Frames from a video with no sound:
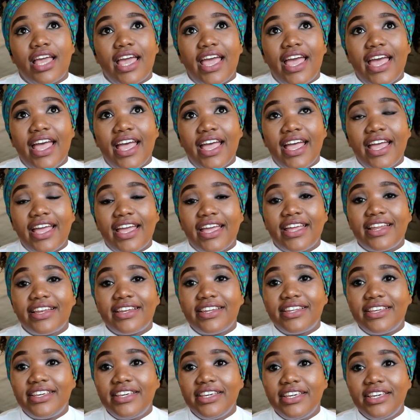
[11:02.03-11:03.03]
and
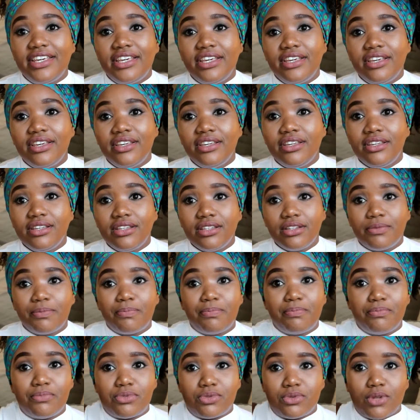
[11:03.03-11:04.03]
he
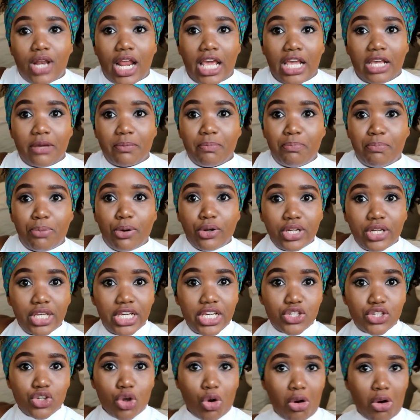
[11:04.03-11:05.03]
like put
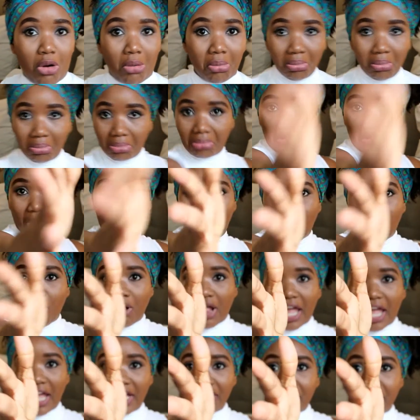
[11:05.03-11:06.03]
his whole
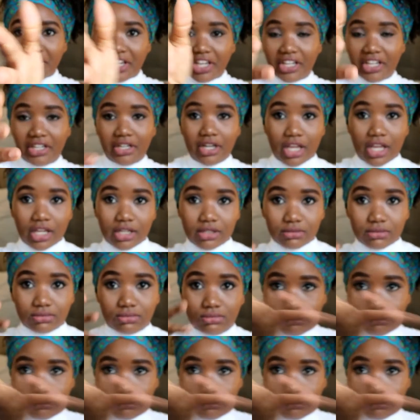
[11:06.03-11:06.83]
hand in like